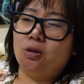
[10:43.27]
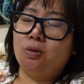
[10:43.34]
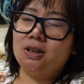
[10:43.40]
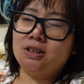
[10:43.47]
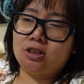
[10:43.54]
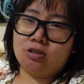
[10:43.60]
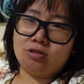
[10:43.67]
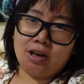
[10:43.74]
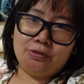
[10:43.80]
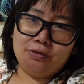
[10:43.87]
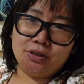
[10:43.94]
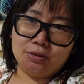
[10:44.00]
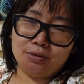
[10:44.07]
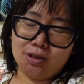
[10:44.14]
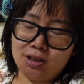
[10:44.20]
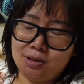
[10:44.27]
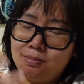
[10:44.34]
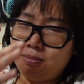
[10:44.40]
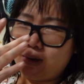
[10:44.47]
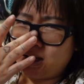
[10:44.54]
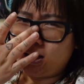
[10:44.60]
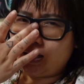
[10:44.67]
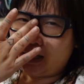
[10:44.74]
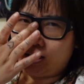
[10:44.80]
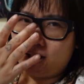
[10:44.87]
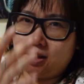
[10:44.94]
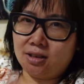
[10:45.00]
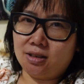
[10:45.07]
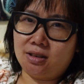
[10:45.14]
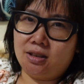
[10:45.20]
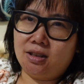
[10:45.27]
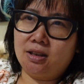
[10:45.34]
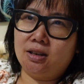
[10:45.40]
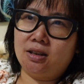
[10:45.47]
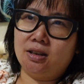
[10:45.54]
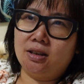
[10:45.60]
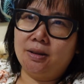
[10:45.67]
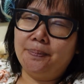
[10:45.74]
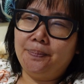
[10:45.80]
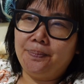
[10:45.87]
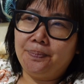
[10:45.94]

What's stressful to me is the